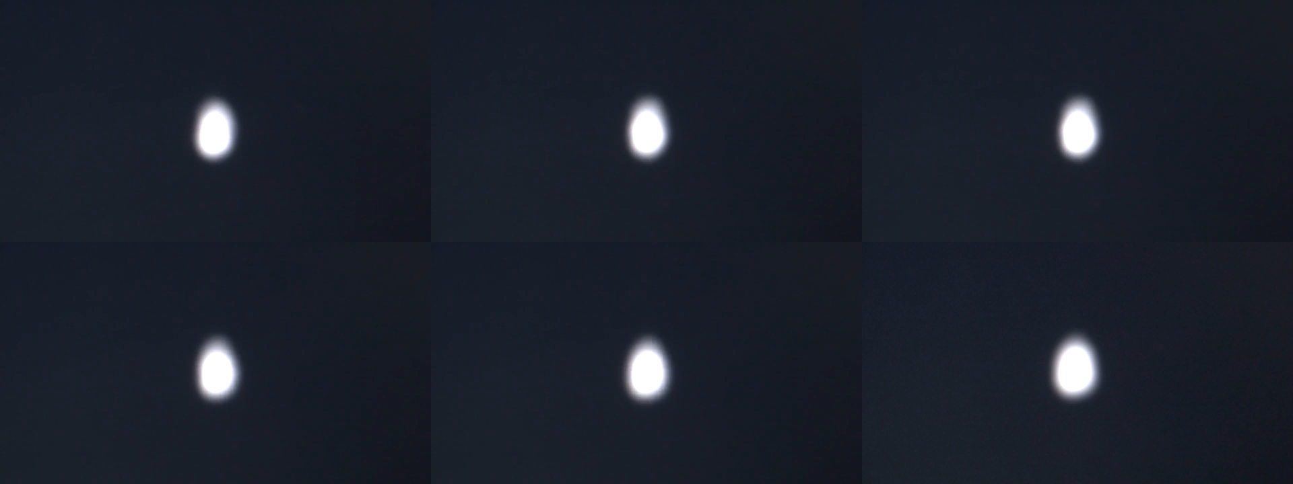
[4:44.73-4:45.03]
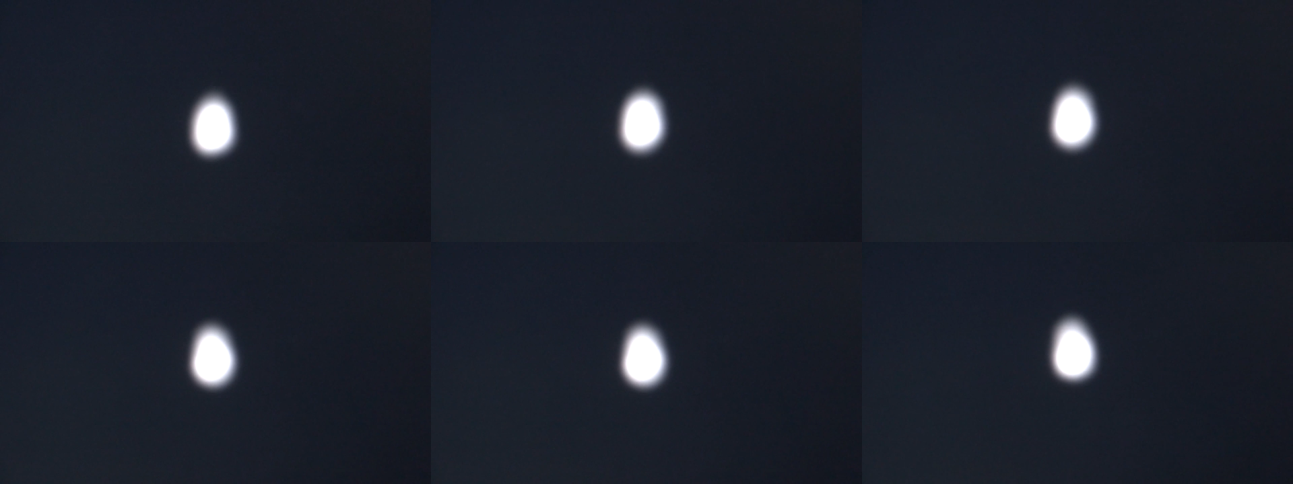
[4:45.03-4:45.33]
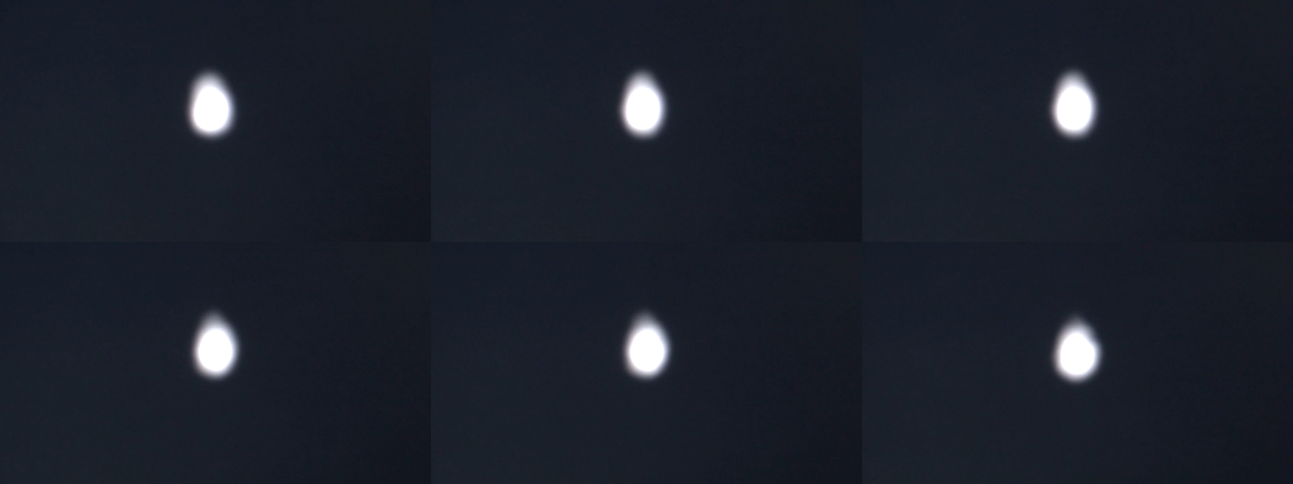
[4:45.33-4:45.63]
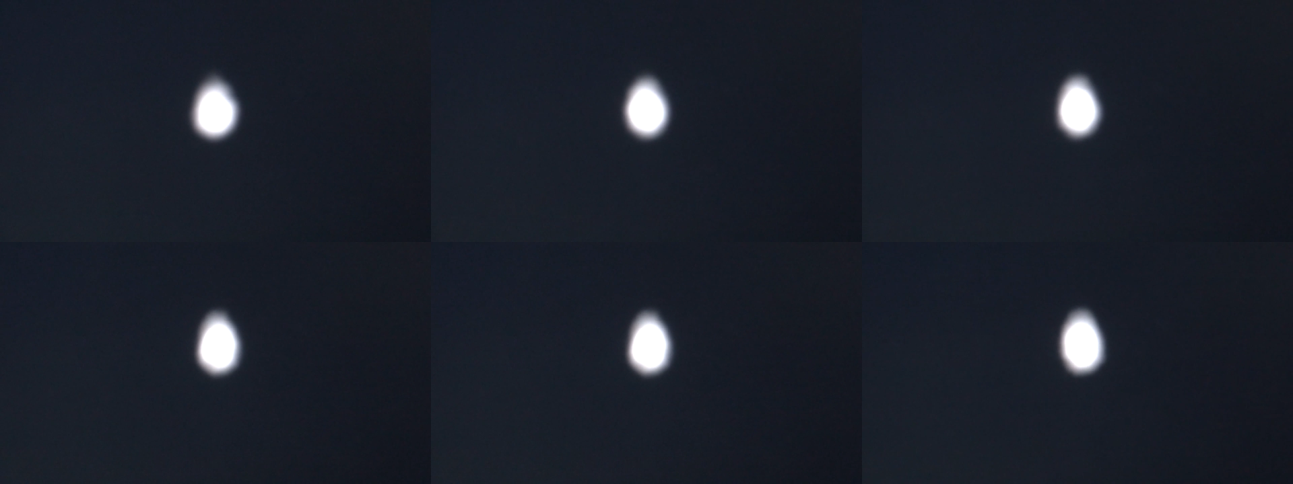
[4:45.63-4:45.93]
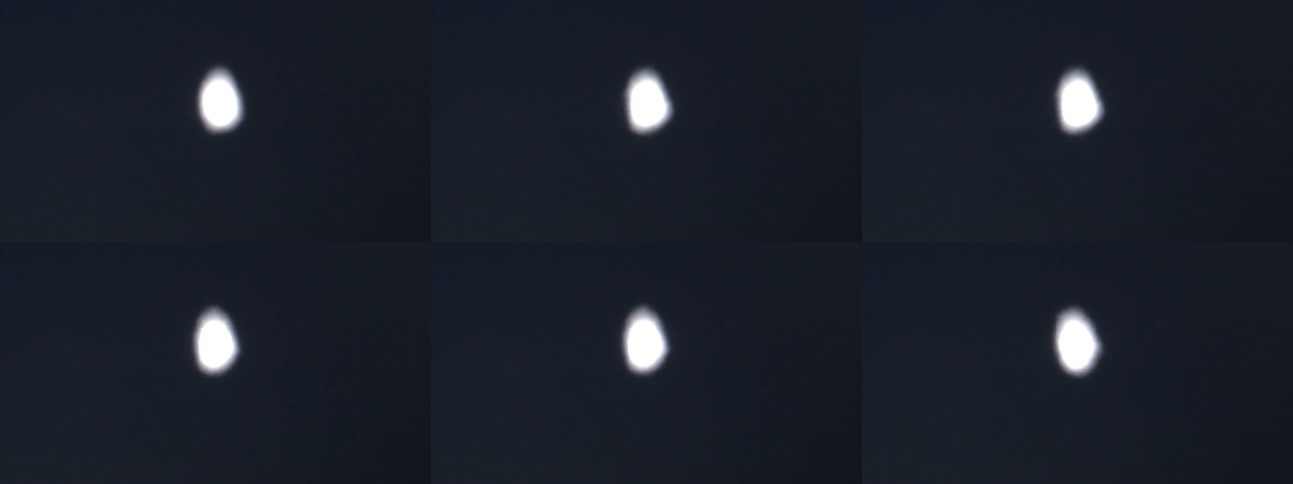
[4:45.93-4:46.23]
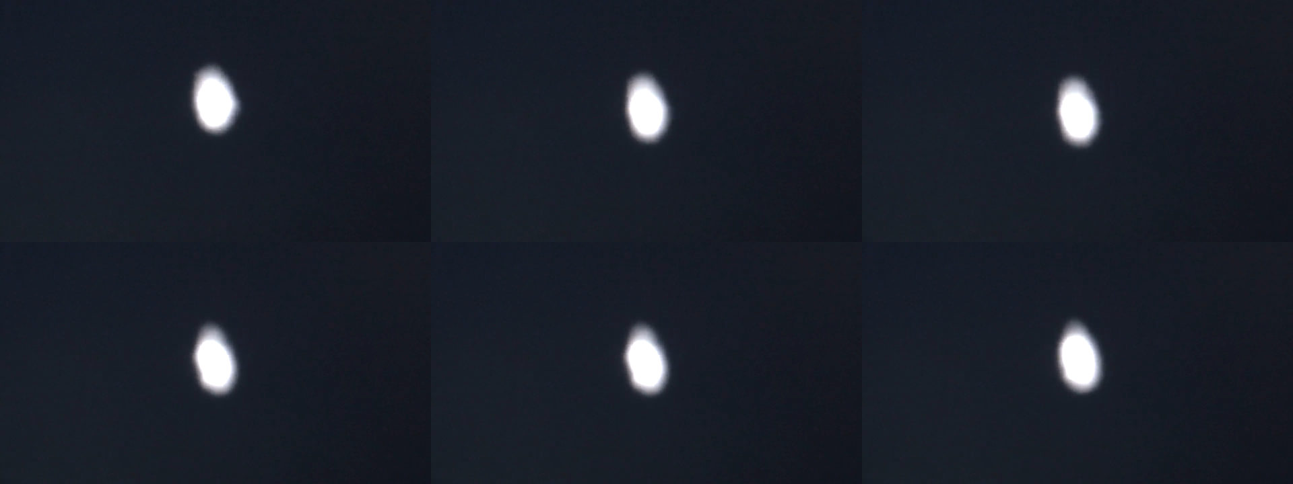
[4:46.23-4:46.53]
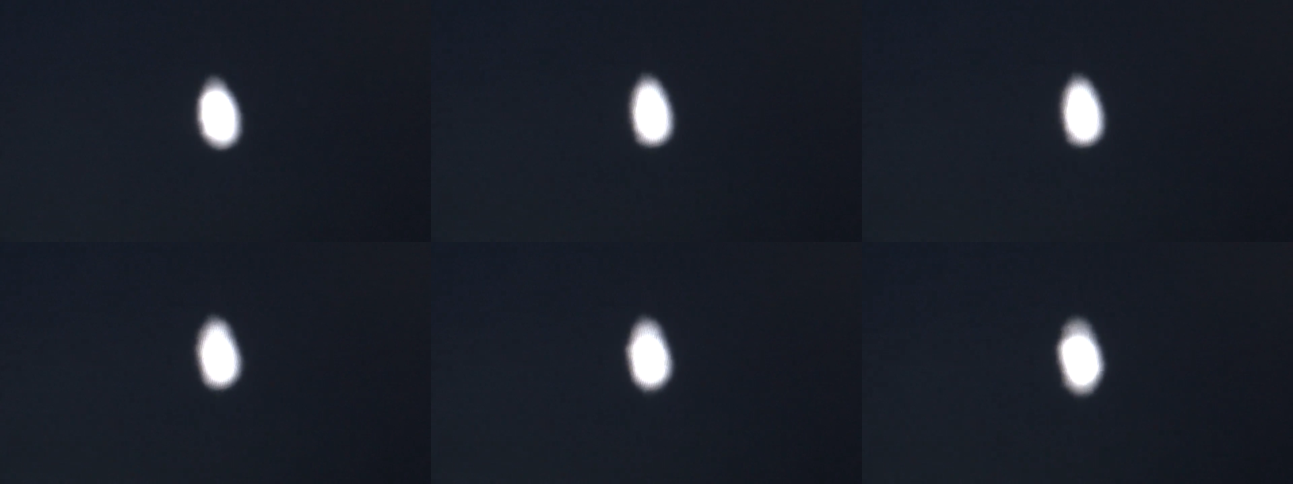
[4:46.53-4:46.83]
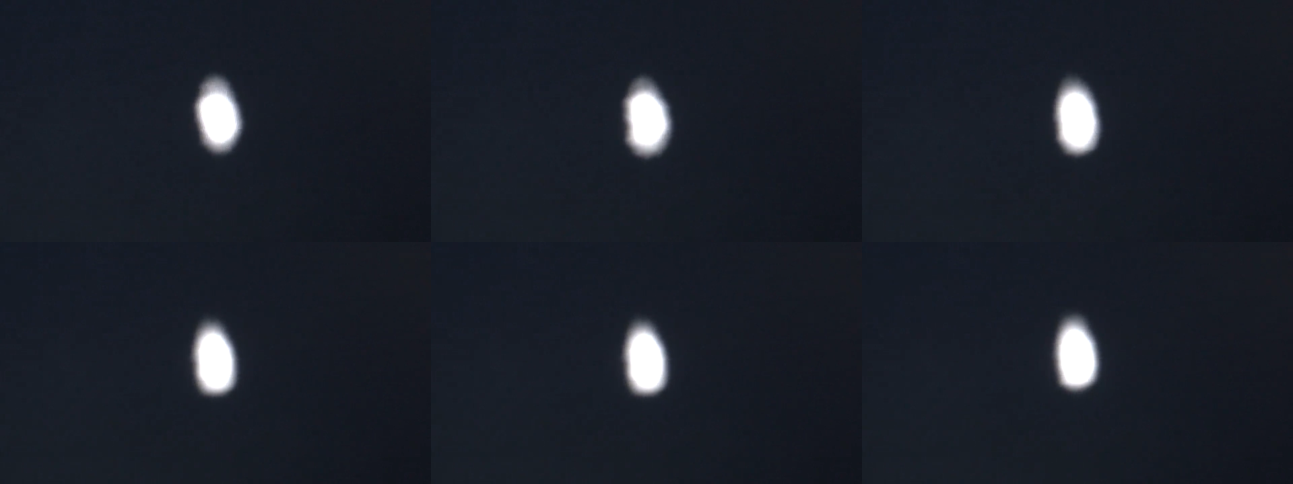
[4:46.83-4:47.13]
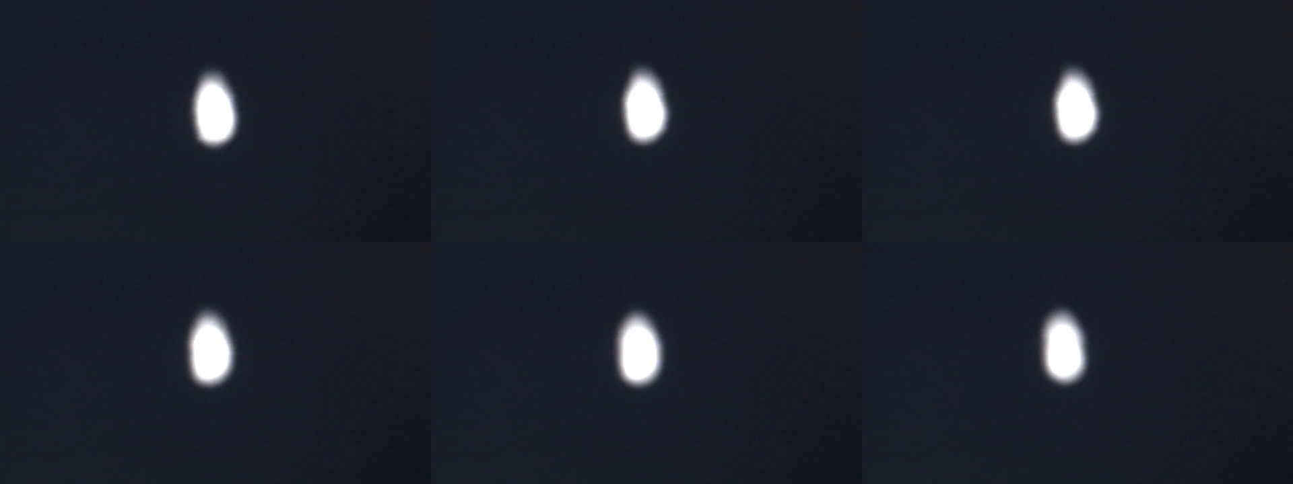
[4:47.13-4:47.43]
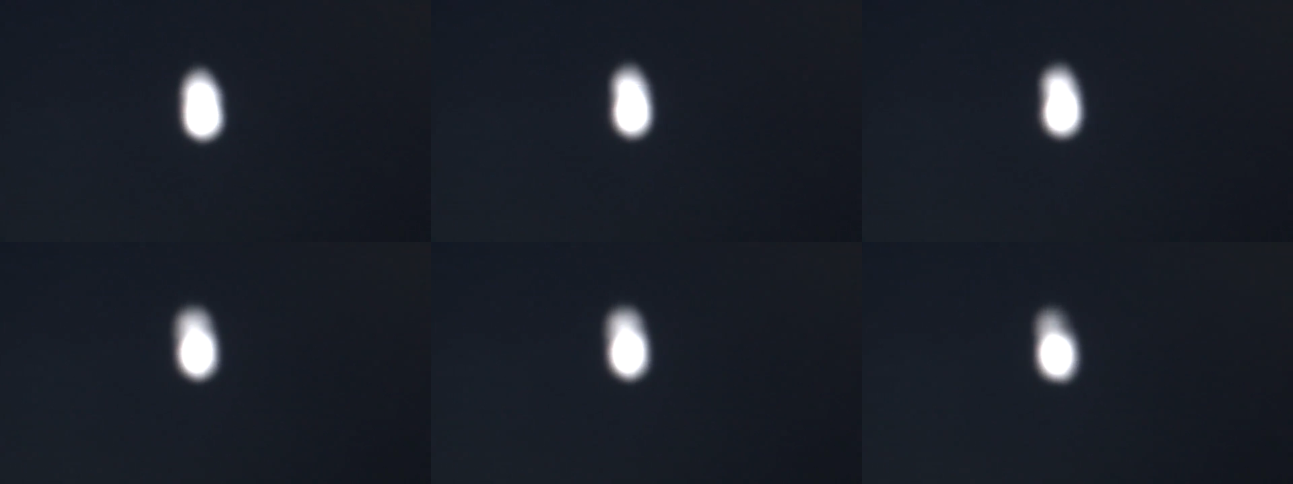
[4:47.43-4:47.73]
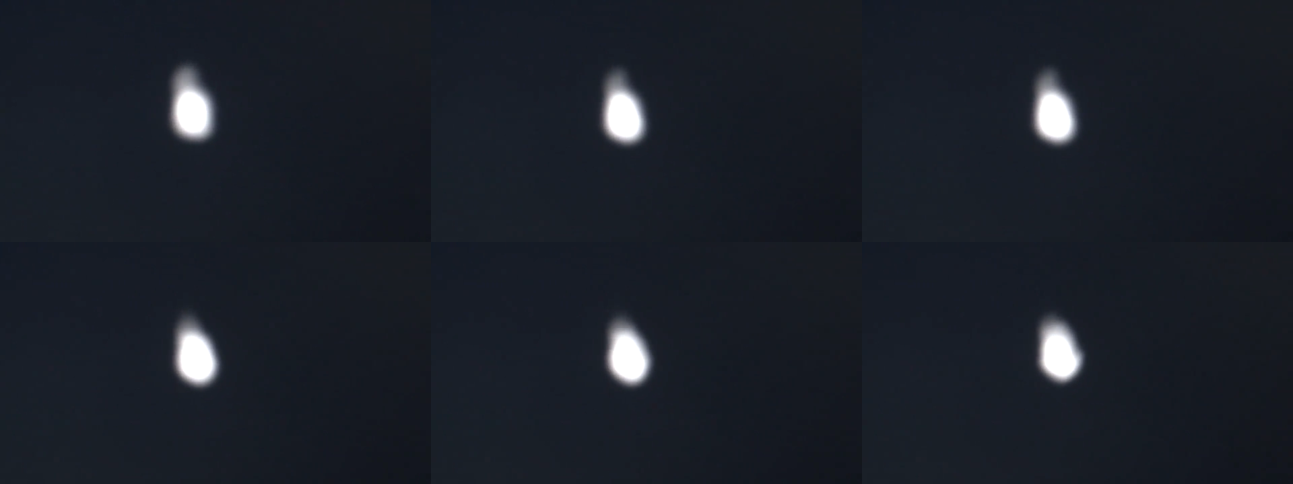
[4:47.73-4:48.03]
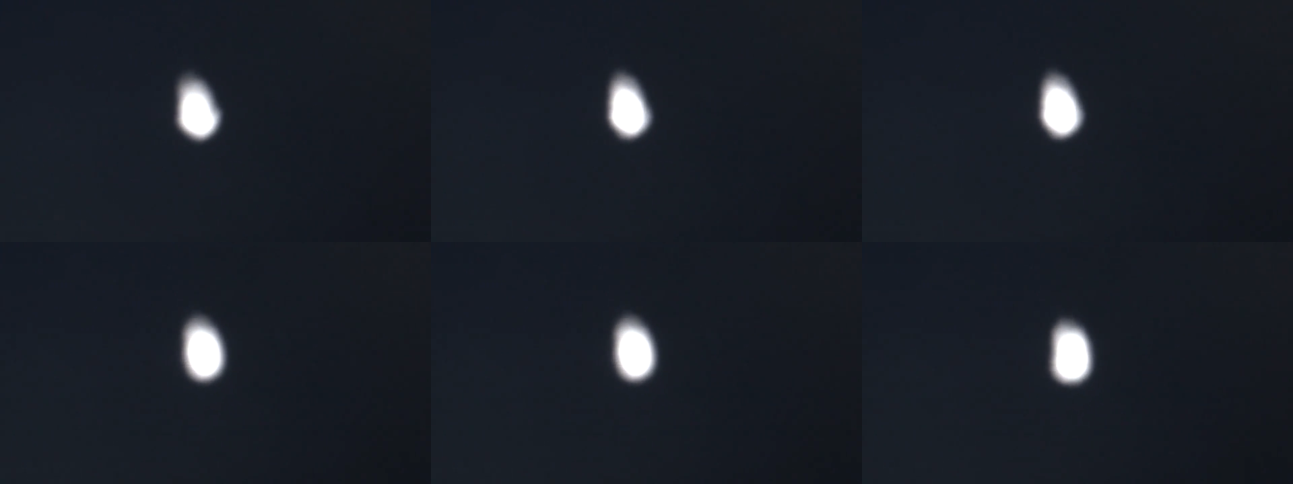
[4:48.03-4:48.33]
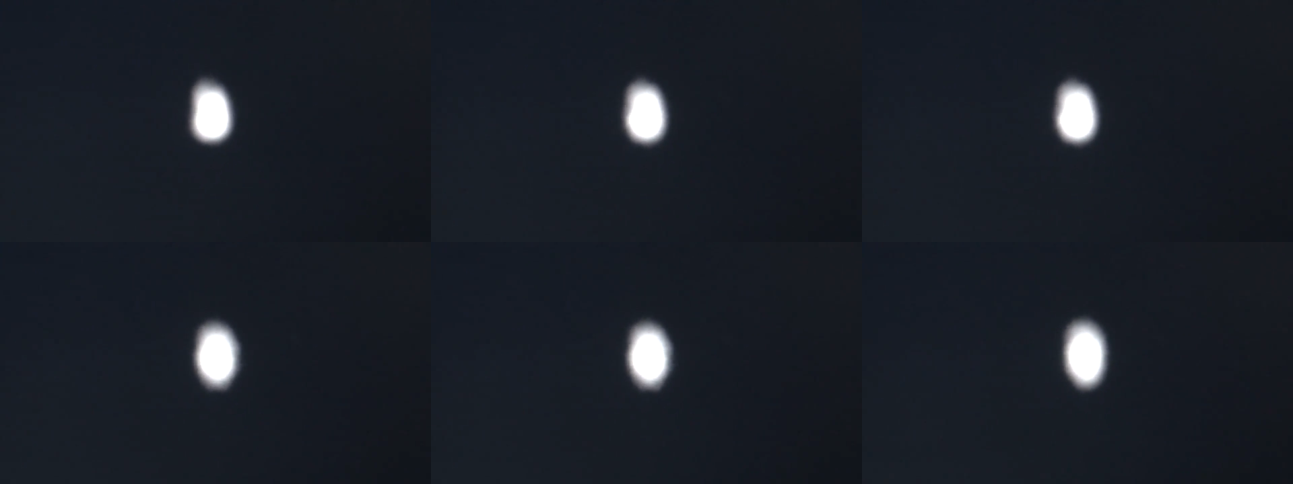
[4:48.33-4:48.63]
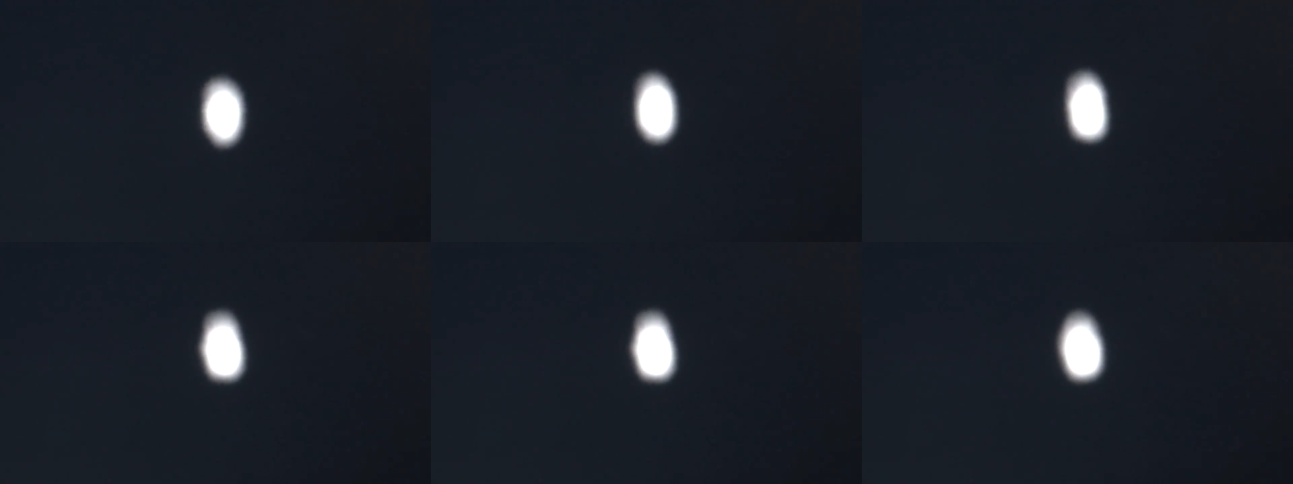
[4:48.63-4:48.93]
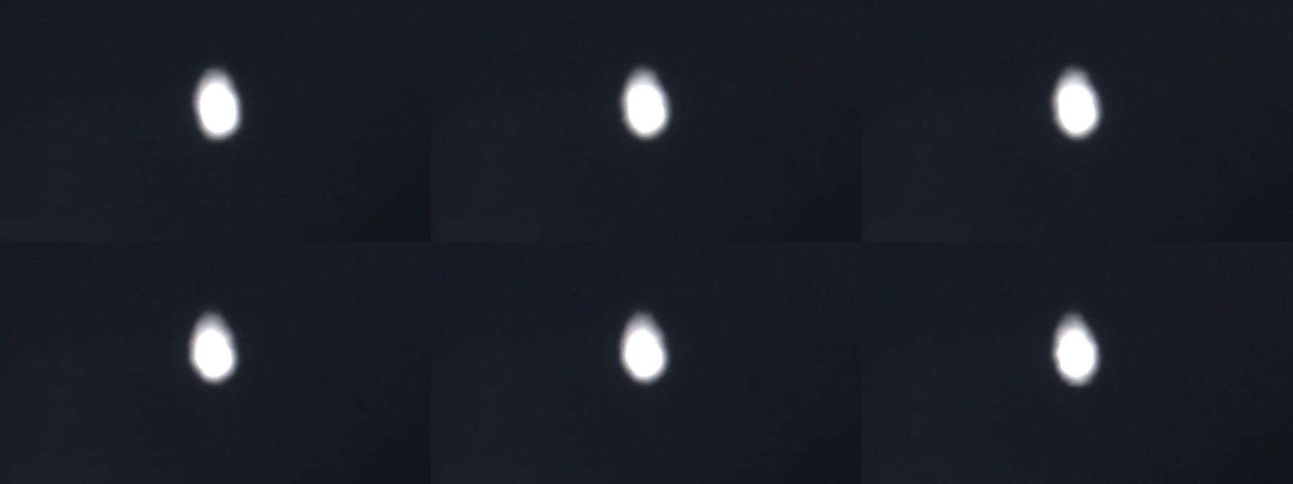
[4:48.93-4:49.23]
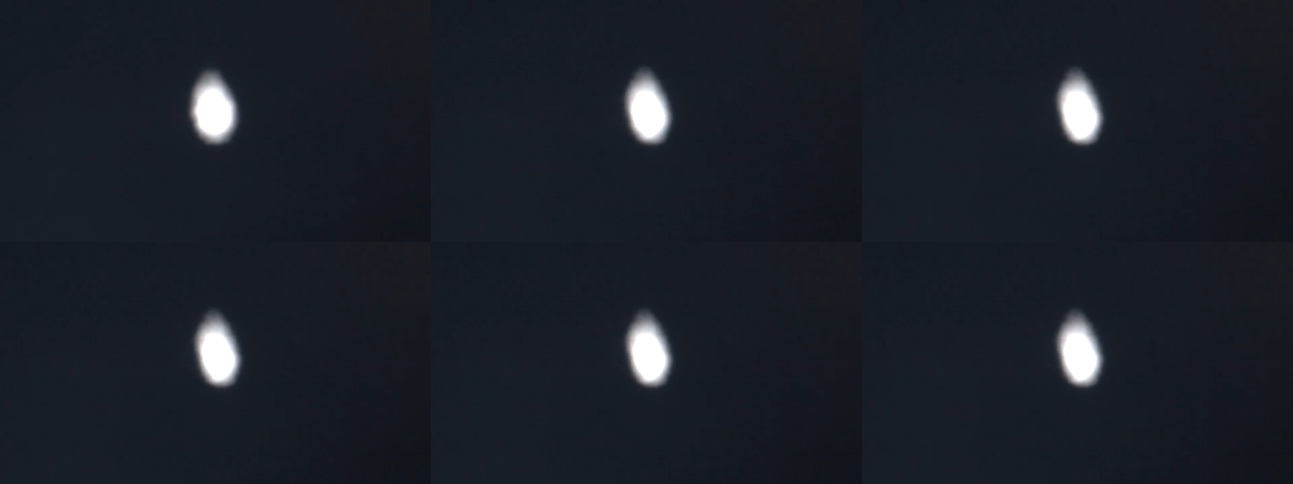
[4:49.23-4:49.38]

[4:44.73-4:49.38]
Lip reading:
Nobody's mouth can be seen.